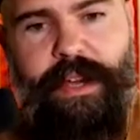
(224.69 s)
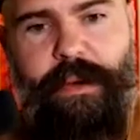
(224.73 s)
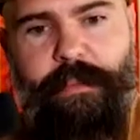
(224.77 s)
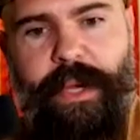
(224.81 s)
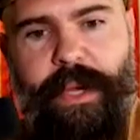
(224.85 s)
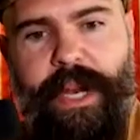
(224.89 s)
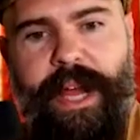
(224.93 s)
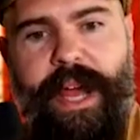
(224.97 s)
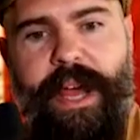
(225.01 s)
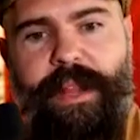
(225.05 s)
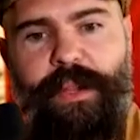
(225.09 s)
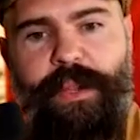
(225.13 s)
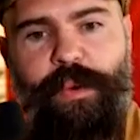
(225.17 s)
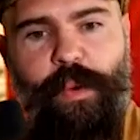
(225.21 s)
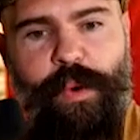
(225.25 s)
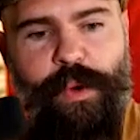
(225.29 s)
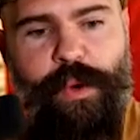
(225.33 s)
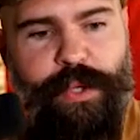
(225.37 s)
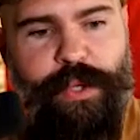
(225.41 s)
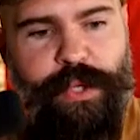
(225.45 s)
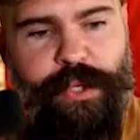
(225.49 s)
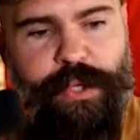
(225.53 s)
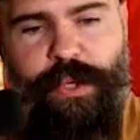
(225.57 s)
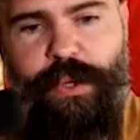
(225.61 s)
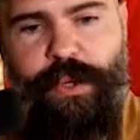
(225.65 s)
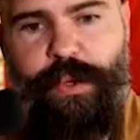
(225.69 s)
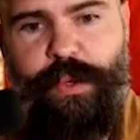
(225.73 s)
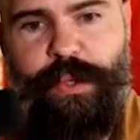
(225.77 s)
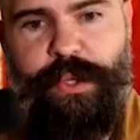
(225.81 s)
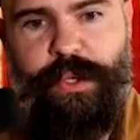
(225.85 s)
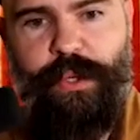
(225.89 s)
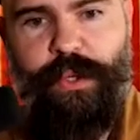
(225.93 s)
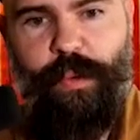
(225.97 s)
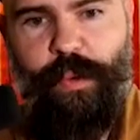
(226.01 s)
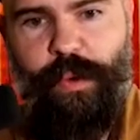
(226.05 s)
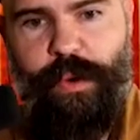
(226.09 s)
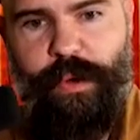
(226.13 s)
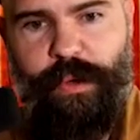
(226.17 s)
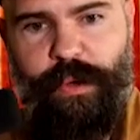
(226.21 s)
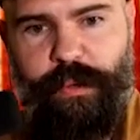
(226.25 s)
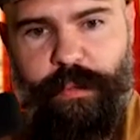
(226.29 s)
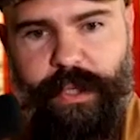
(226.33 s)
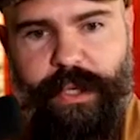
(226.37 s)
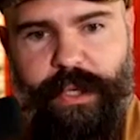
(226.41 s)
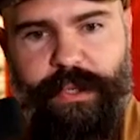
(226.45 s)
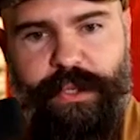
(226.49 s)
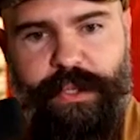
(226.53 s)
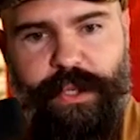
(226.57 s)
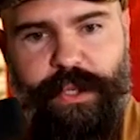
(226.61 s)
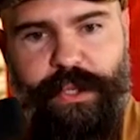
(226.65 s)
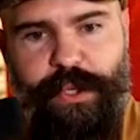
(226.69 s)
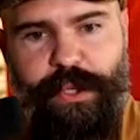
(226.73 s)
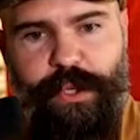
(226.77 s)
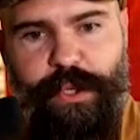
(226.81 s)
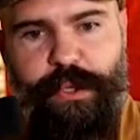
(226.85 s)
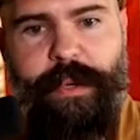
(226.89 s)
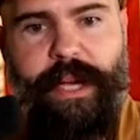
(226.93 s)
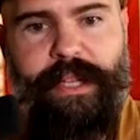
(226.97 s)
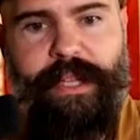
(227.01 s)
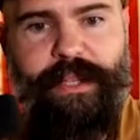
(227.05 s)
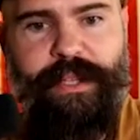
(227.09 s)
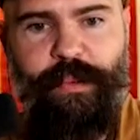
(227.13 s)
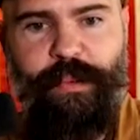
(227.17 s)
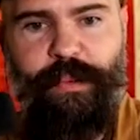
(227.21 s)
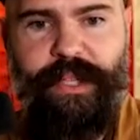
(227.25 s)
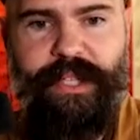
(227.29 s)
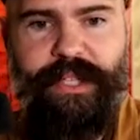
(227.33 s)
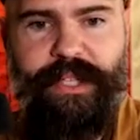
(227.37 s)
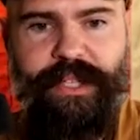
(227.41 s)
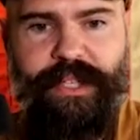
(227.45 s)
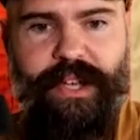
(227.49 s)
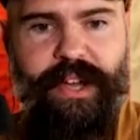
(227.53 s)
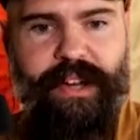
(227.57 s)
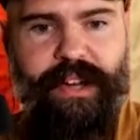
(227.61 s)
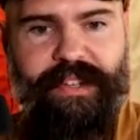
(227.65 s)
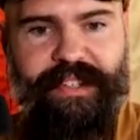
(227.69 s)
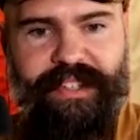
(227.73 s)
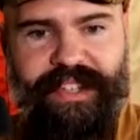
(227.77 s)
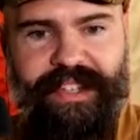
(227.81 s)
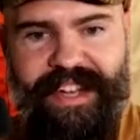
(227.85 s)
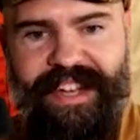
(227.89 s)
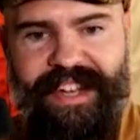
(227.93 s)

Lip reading: But I had the worst shoes in the world because the shoes back then really sucked.